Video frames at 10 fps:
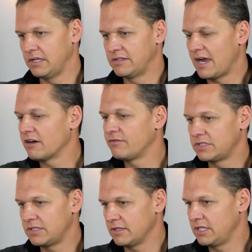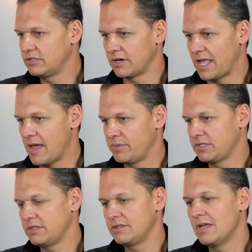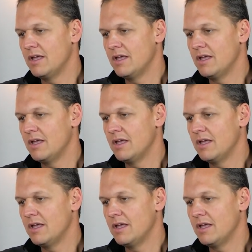entire facilities or campuses.